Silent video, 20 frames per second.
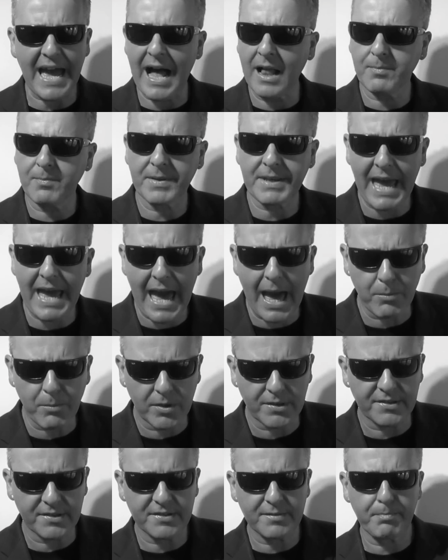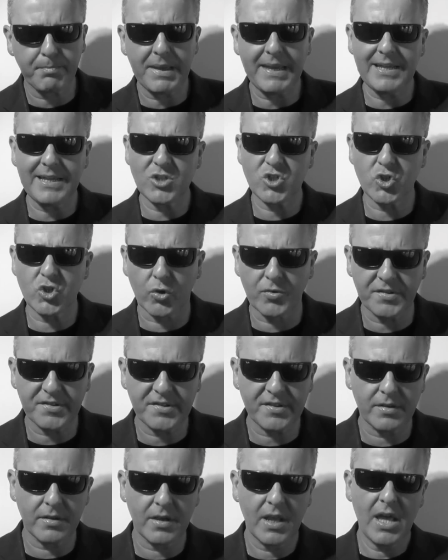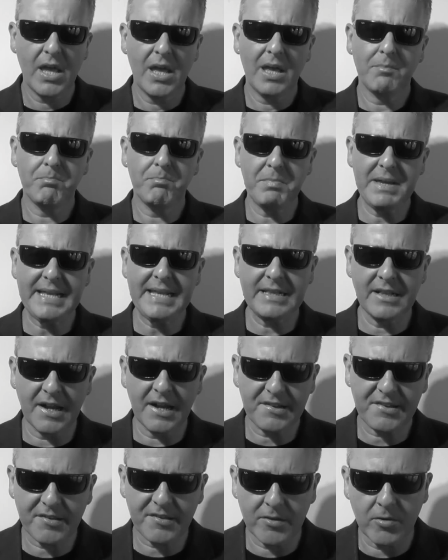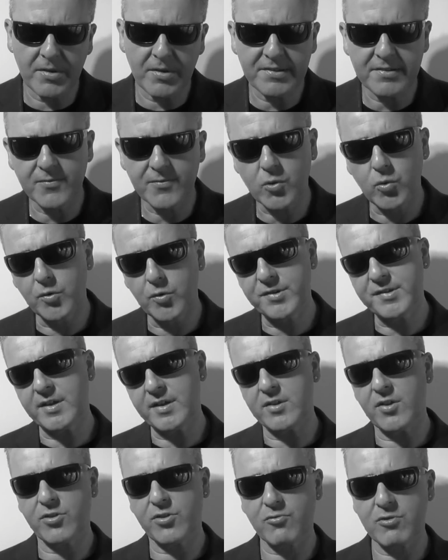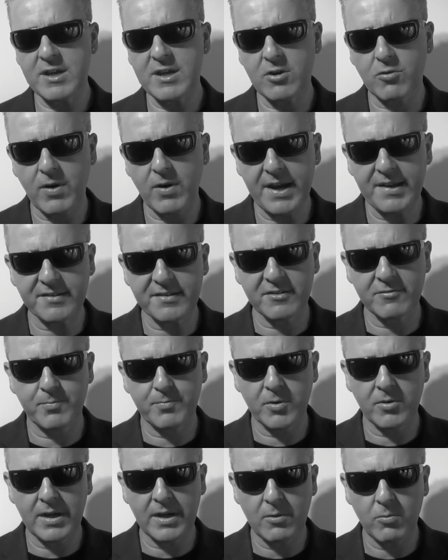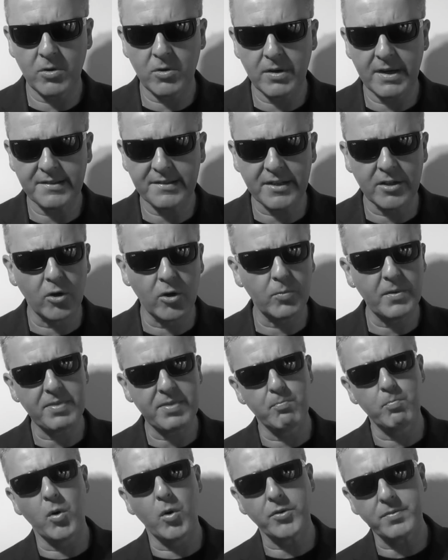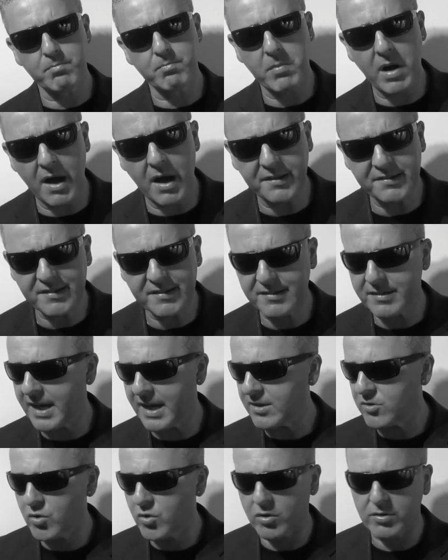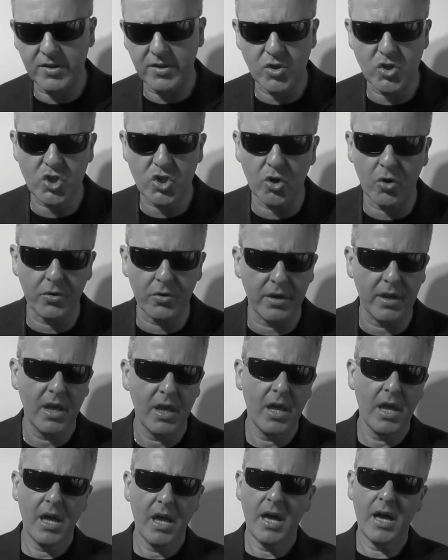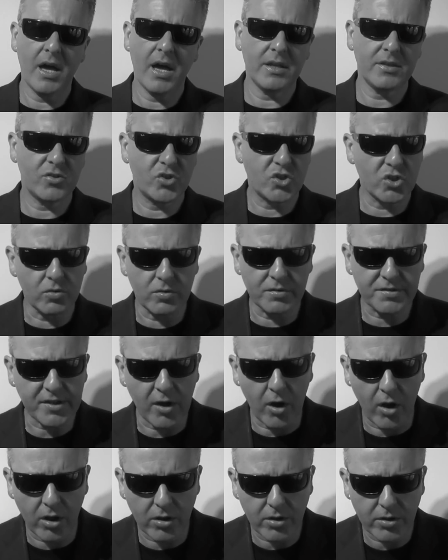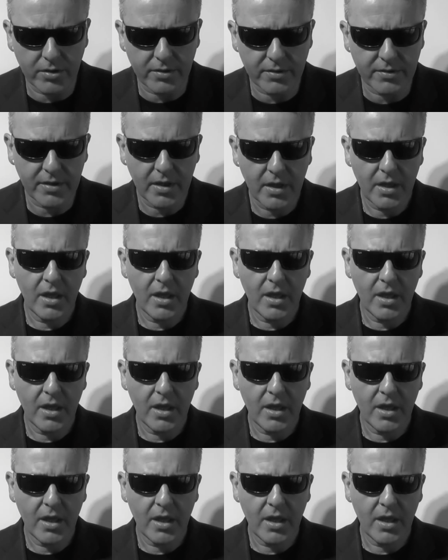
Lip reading: Albert Ammons, Pete Johnson, Meadlux Lewis, of course, are the 3 greats of Boogie-woogies, along with modern masters like Dr. John and Jules Holland.